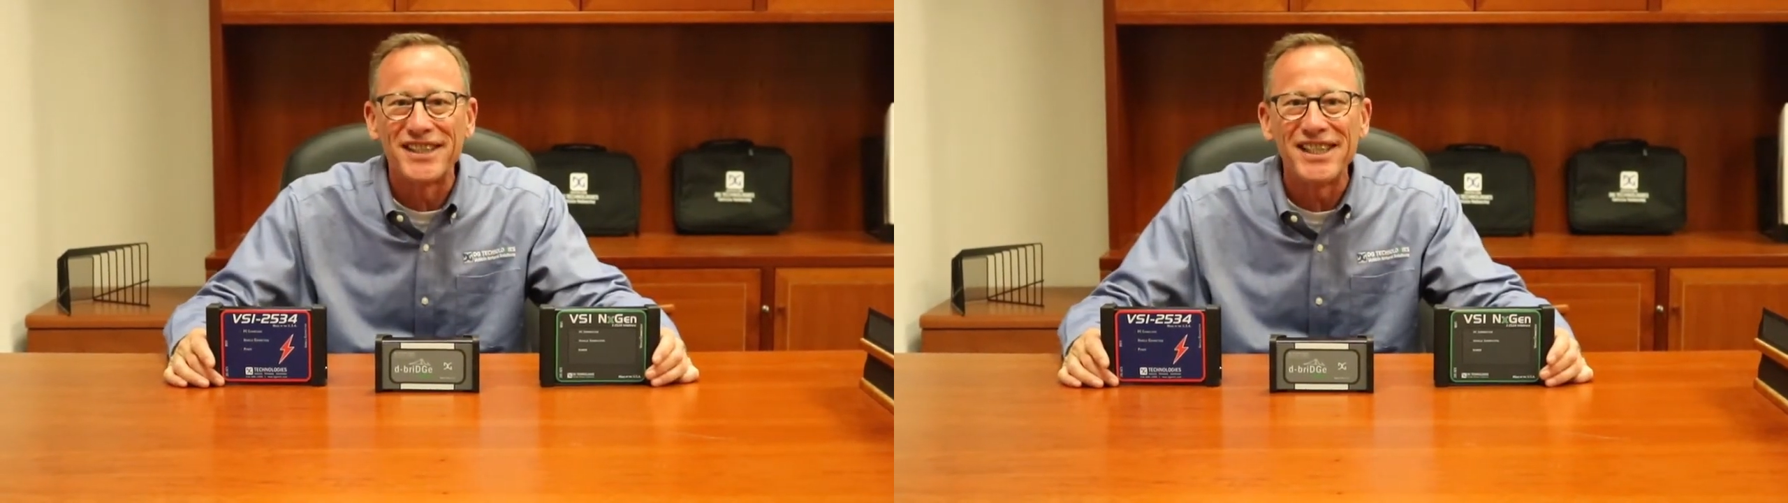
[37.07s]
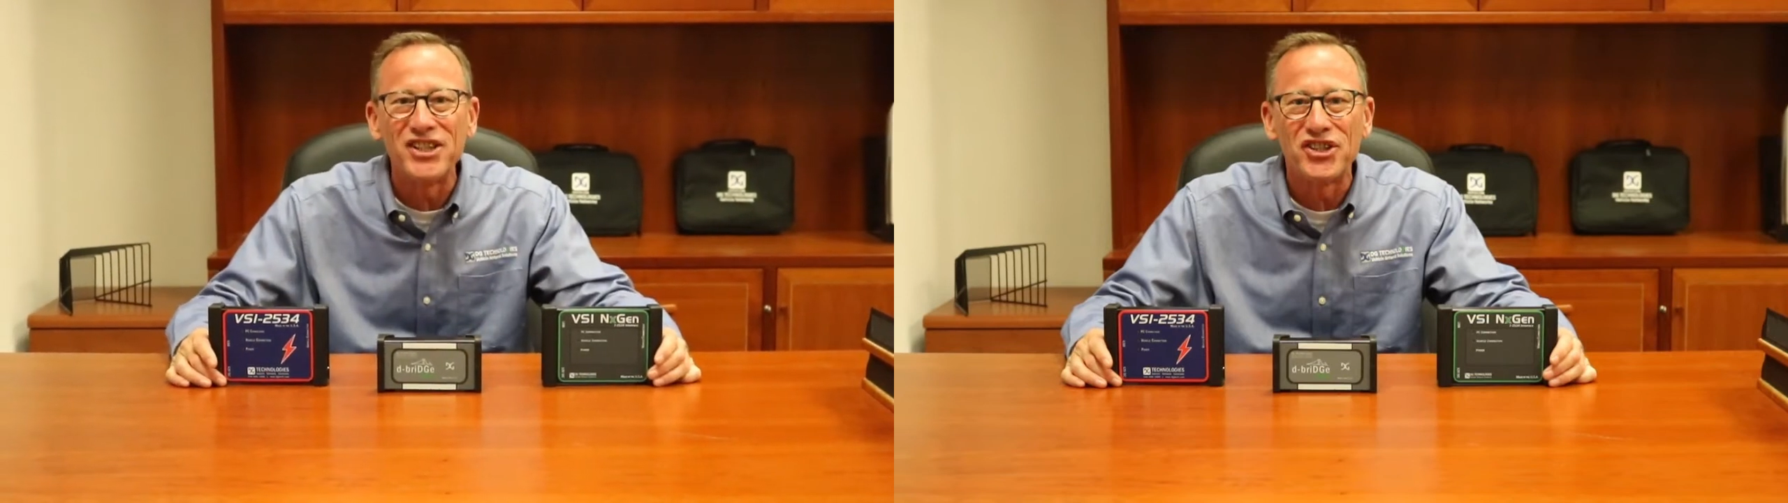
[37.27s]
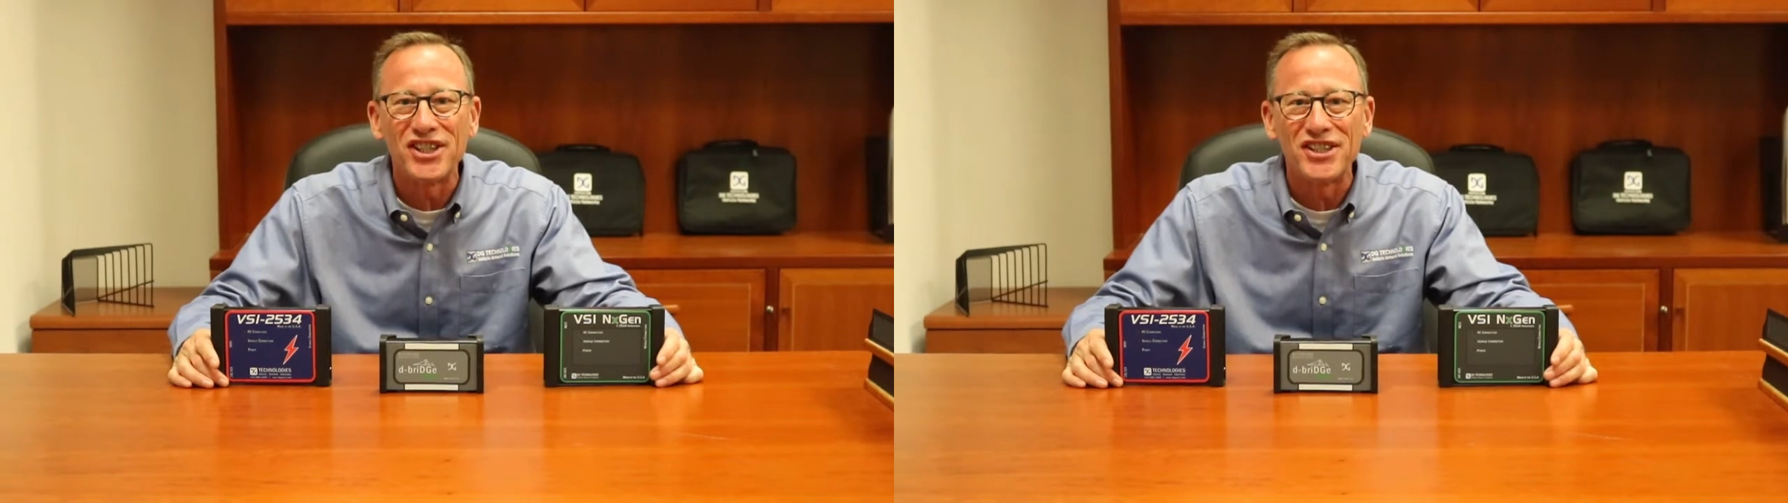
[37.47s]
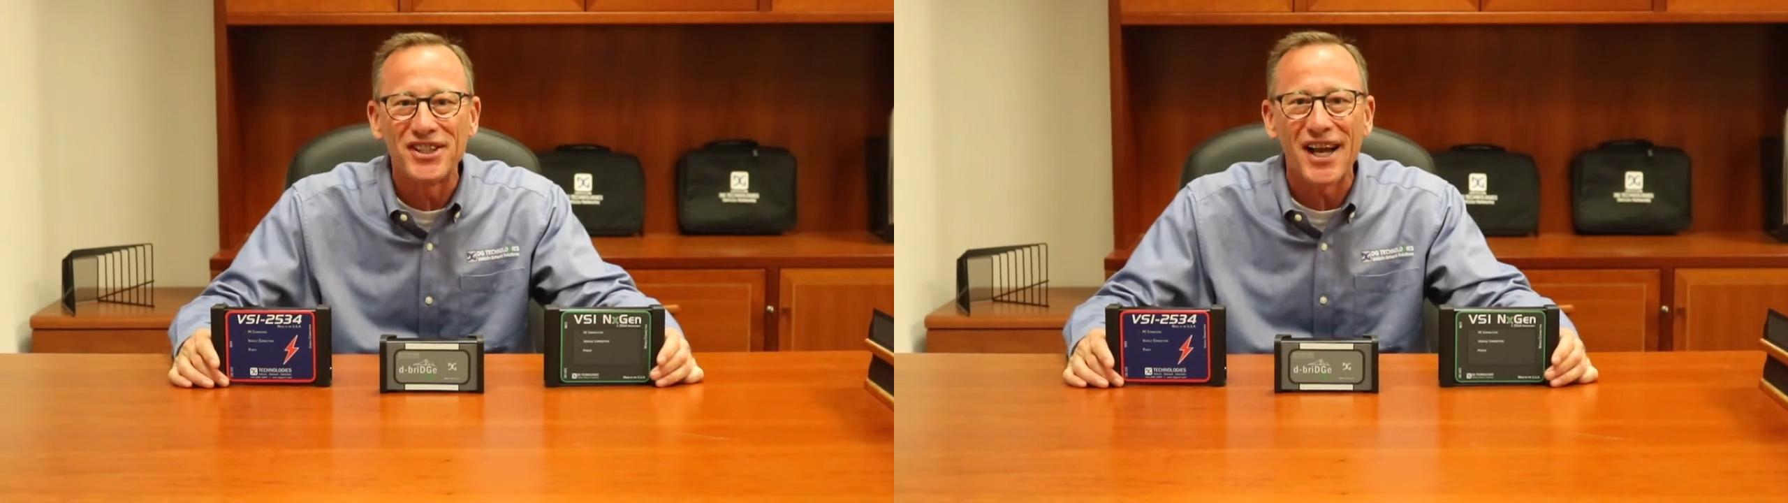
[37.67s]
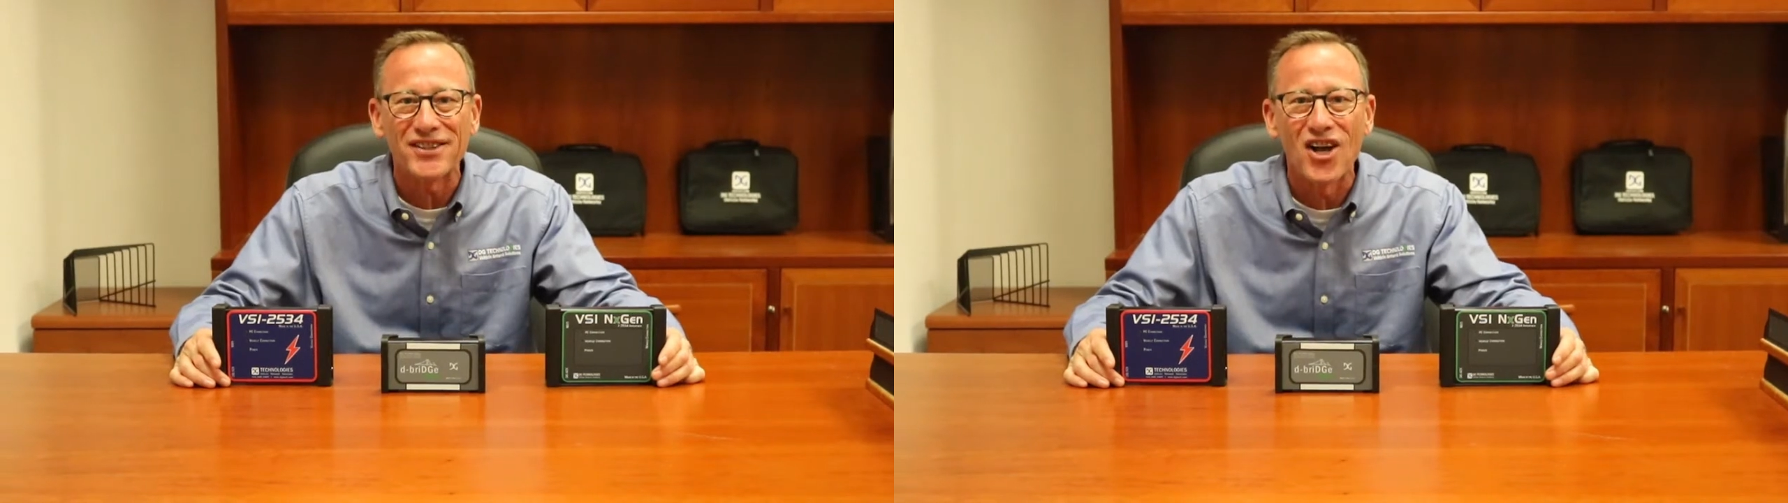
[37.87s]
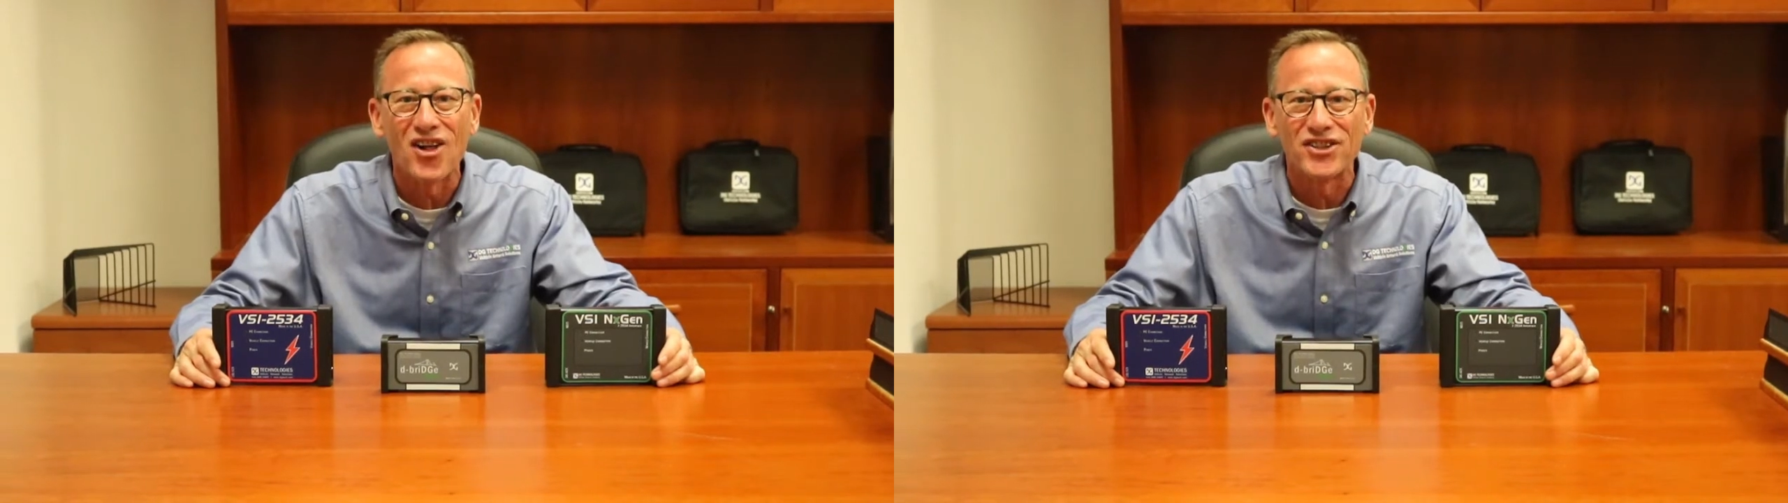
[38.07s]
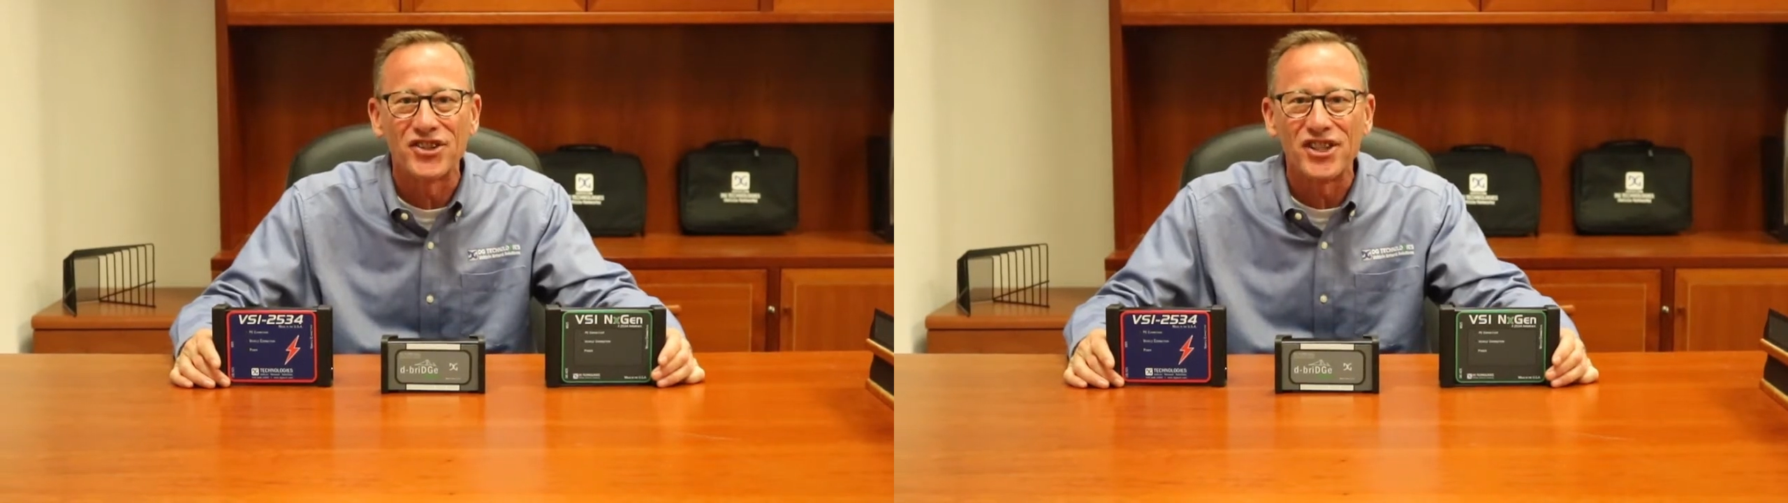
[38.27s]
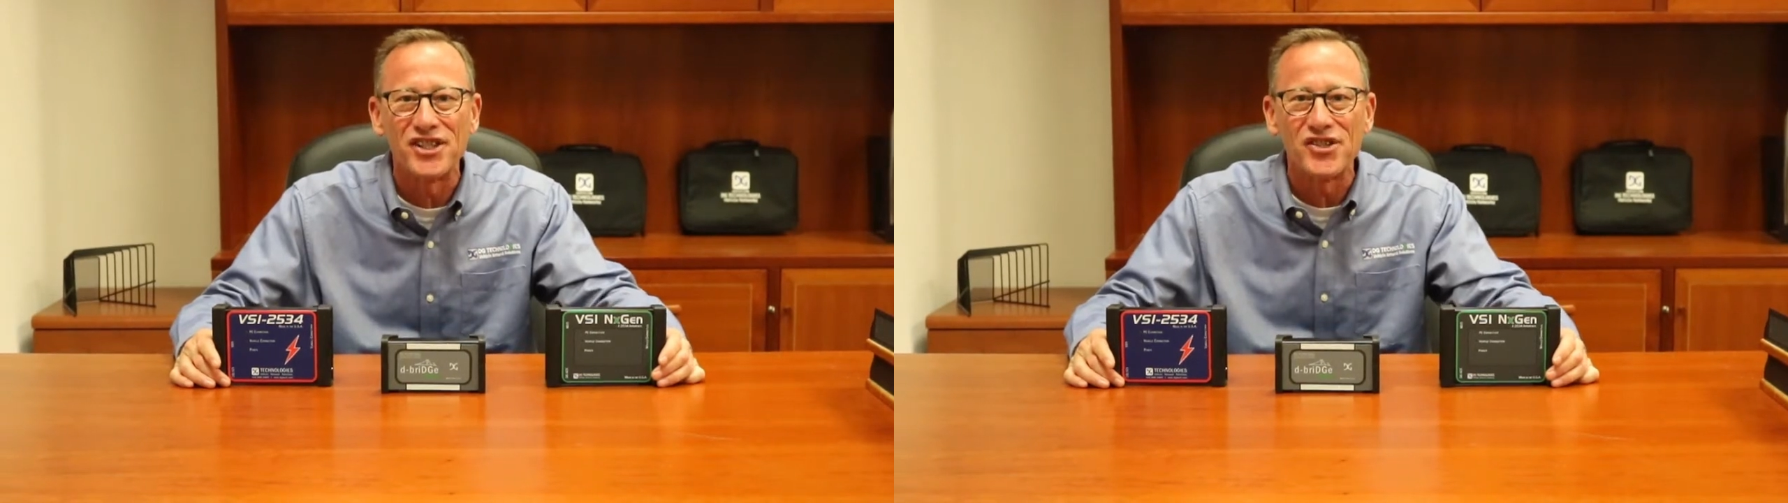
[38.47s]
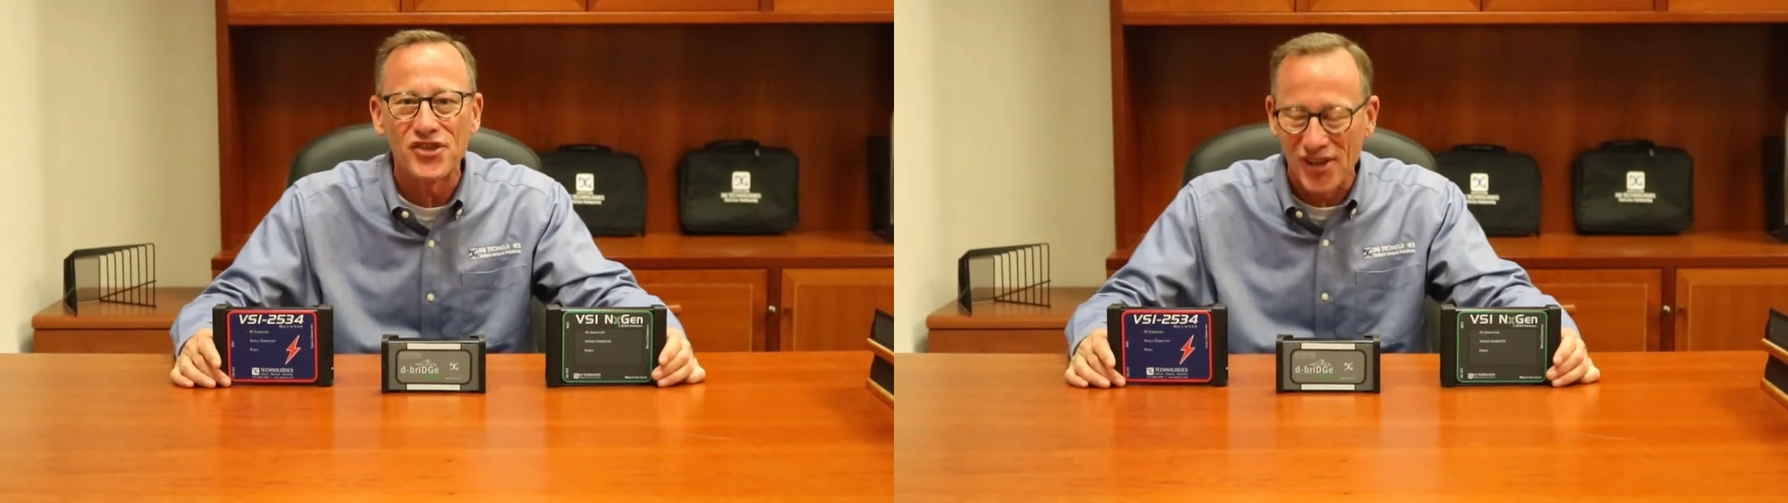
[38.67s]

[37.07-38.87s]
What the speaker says: DG Technologies.